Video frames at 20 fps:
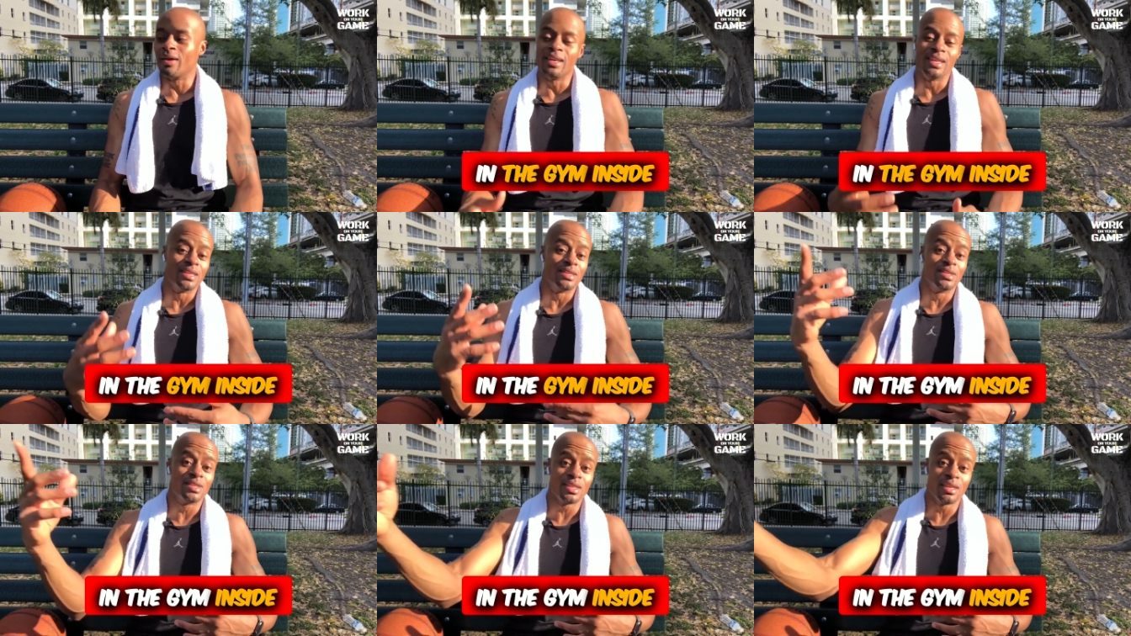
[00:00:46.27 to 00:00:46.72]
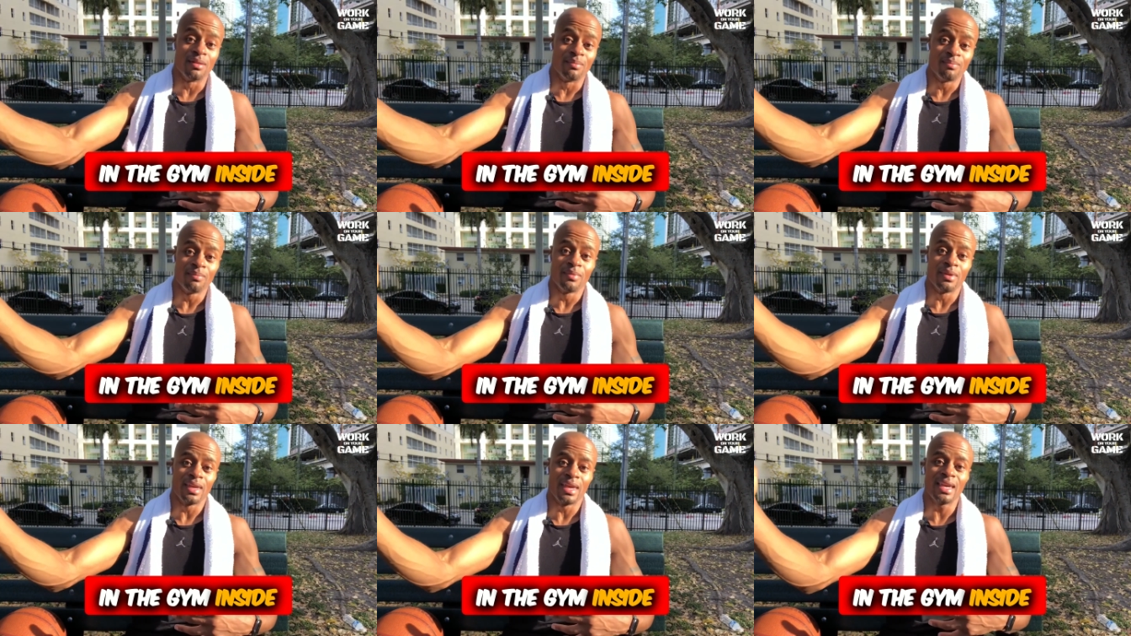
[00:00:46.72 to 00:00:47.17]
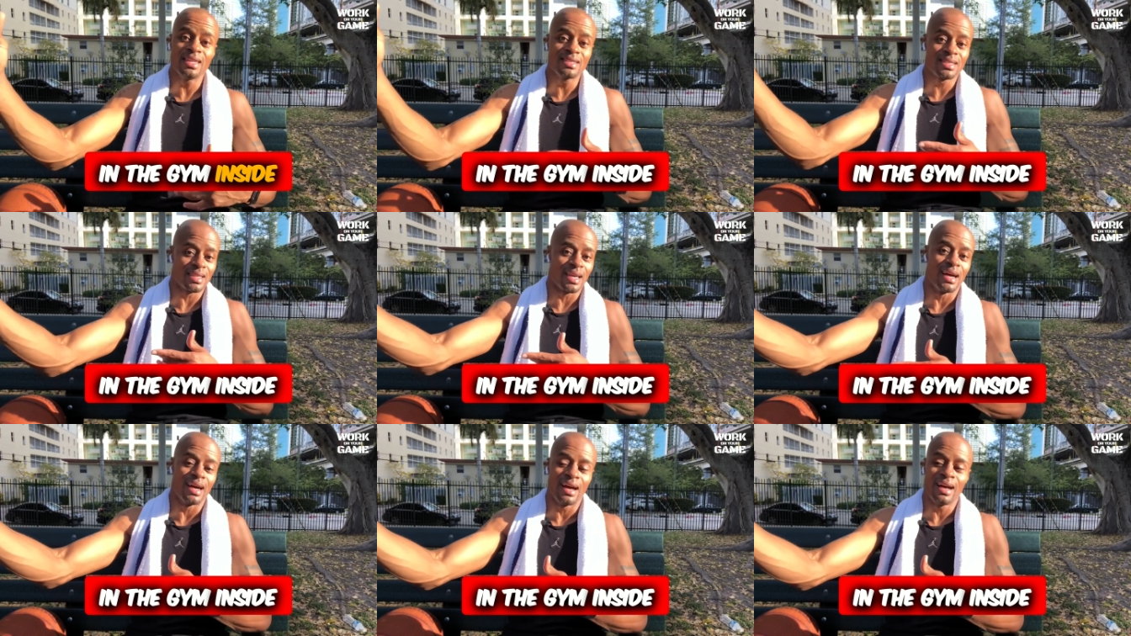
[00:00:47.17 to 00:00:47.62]
in the gym
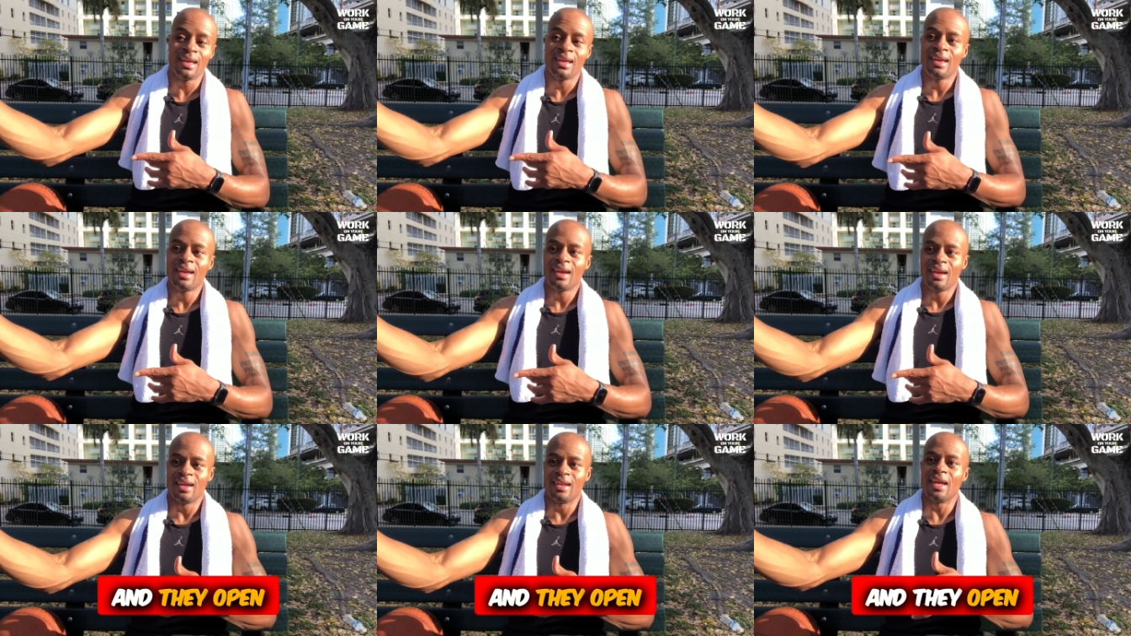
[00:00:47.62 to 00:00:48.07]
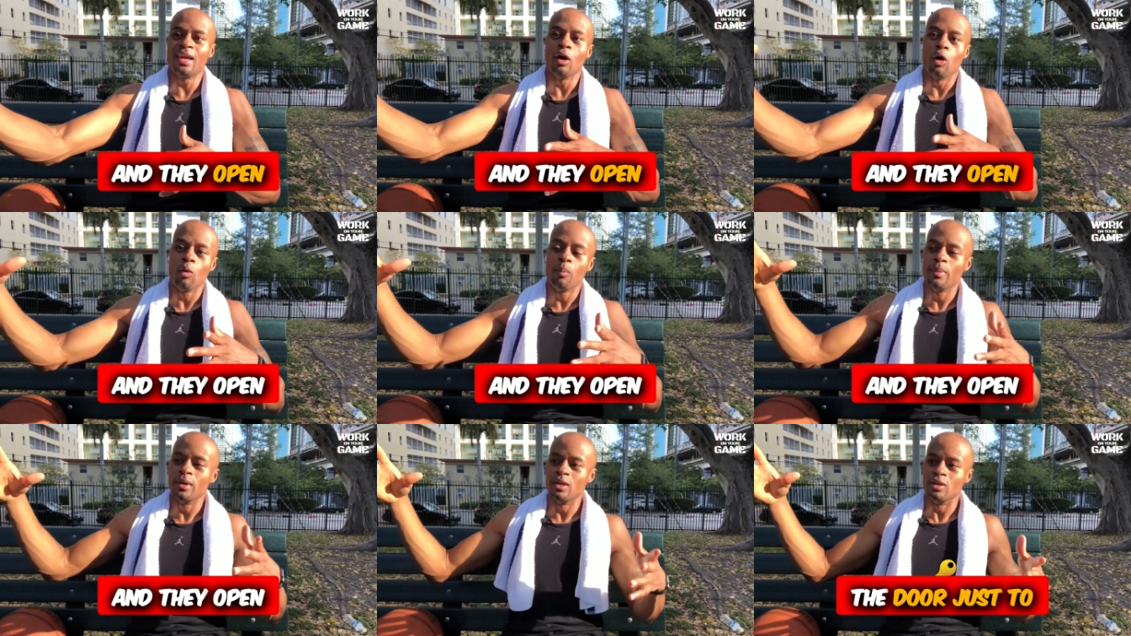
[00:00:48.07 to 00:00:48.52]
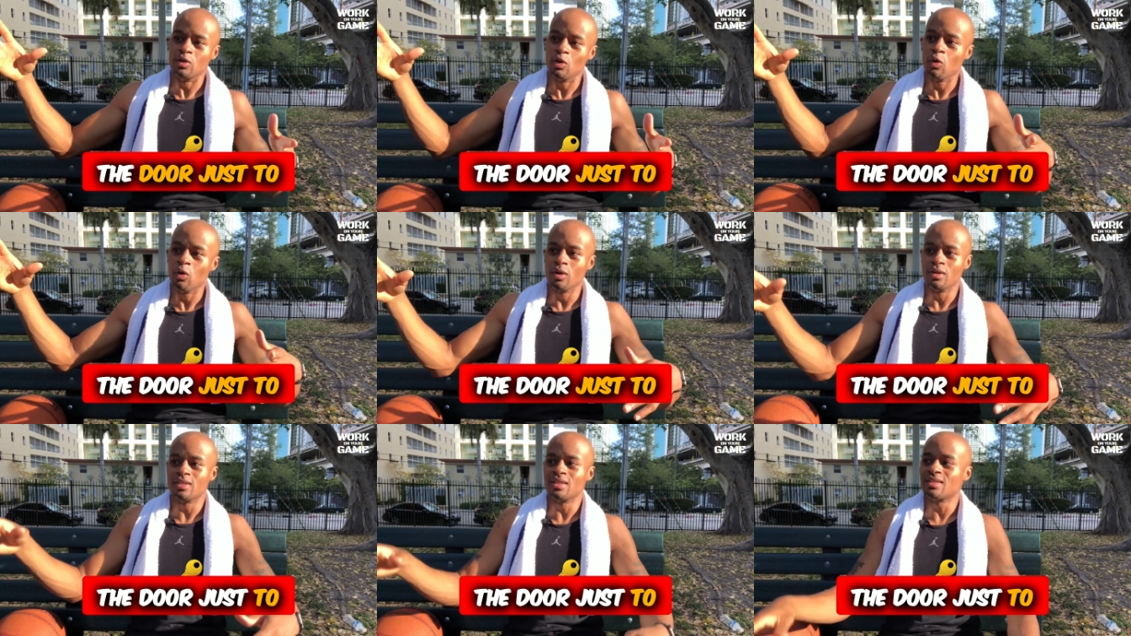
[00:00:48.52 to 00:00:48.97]
inside and they open the
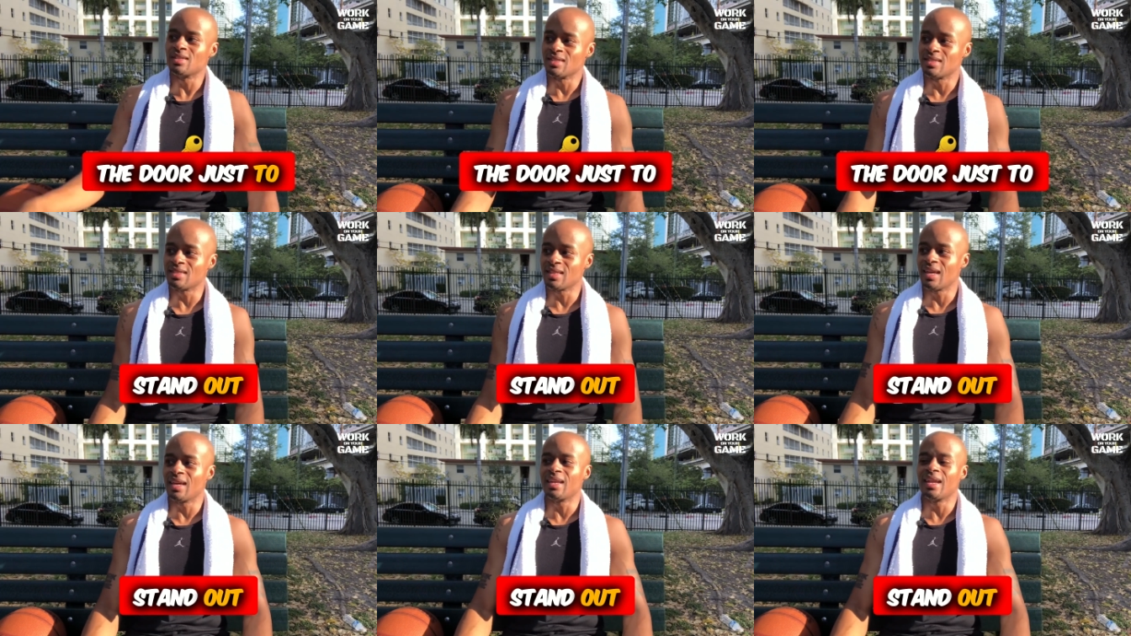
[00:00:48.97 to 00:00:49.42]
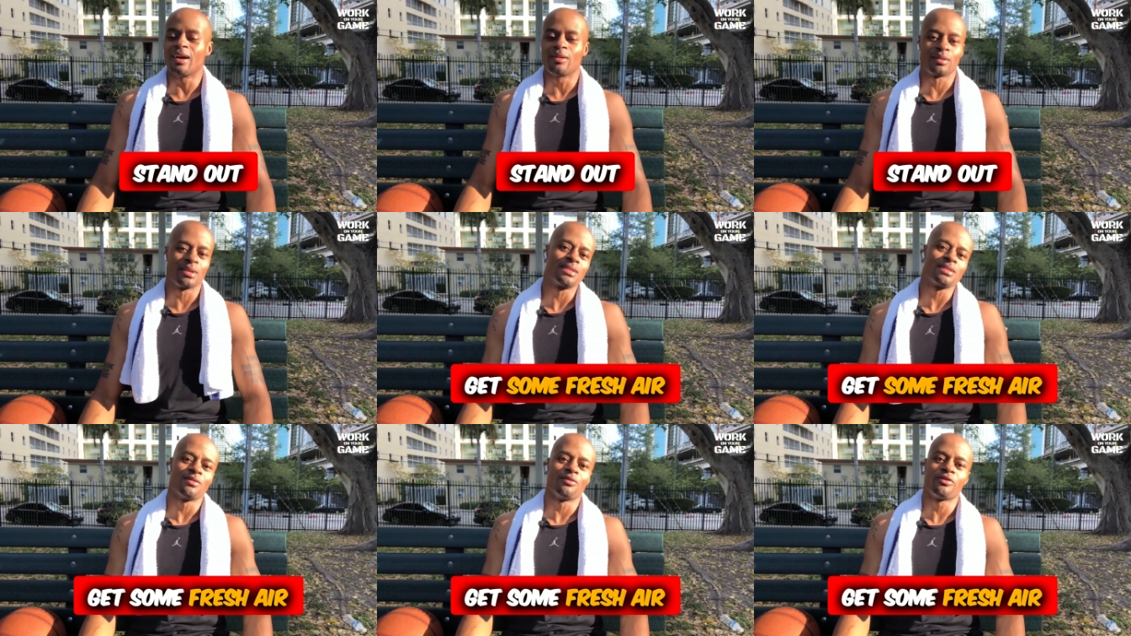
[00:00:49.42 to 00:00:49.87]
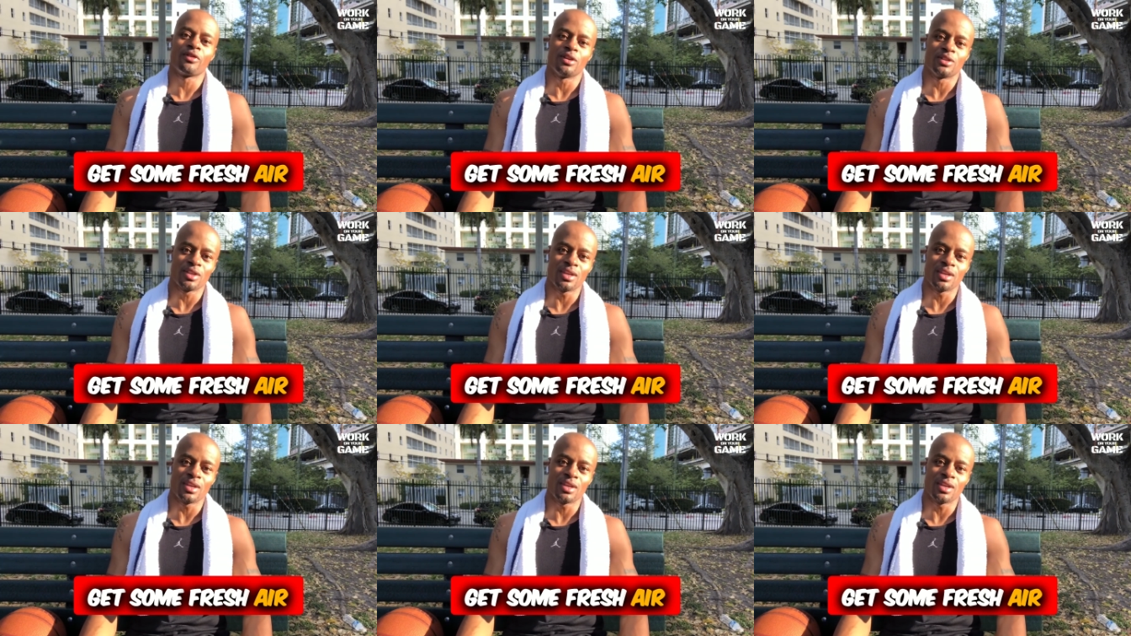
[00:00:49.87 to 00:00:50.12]
door just to stand out, get some fresh